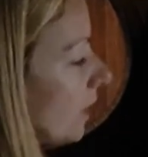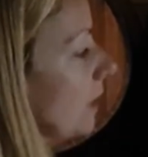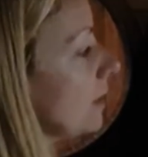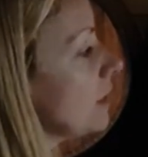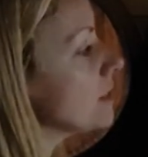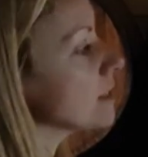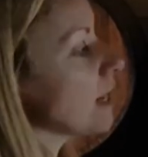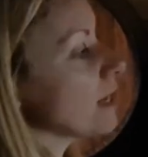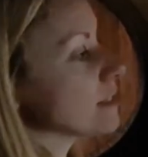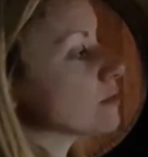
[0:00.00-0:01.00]
In these
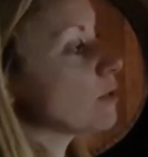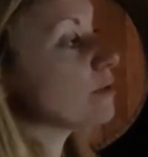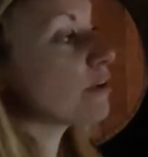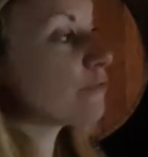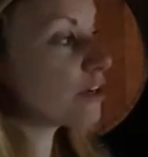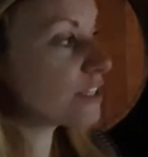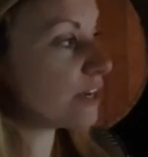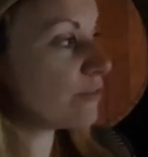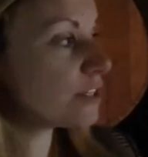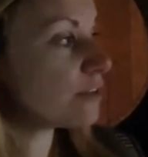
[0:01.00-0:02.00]
casks, when they were first
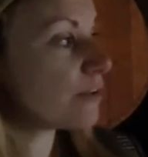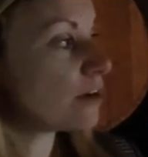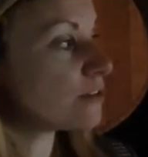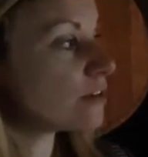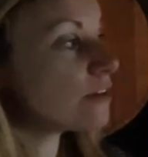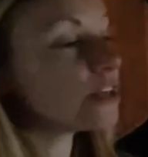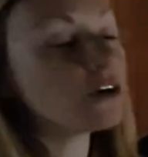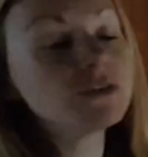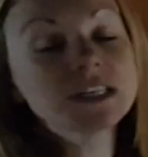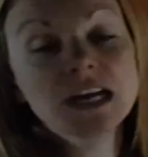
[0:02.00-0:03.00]
given to the founder, they
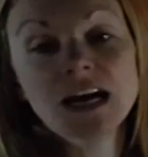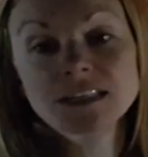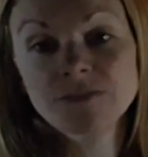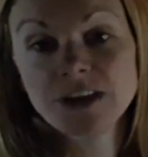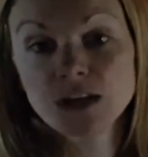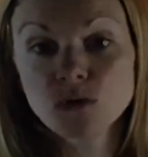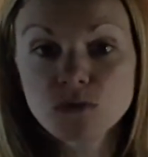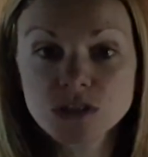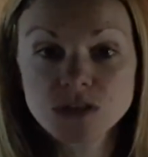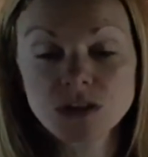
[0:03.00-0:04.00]
already had a very
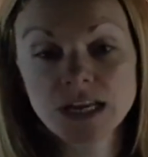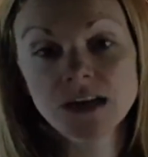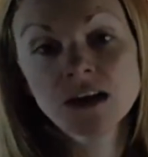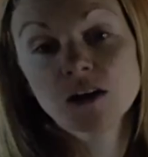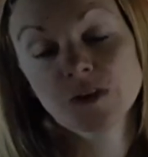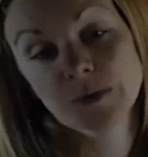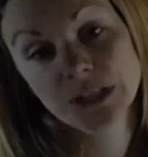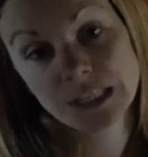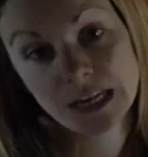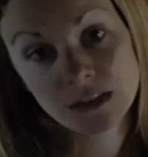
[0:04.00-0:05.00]
old solera of
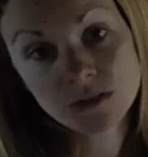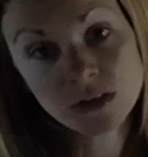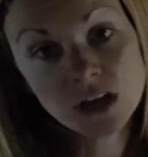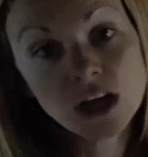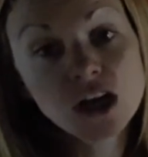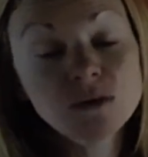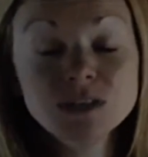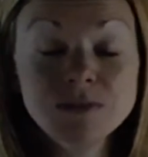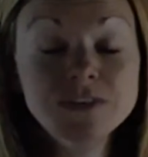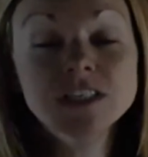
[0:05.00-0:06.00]
Amontillado,
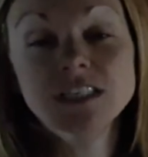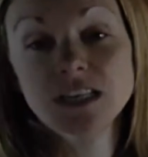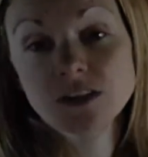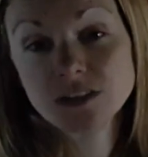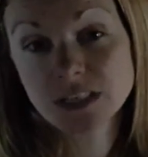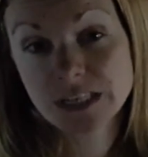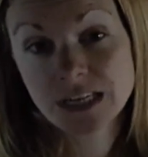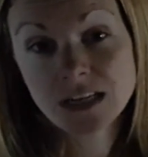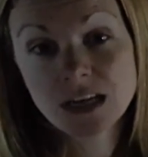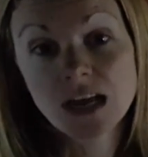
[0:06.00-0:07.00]
which we've continued today.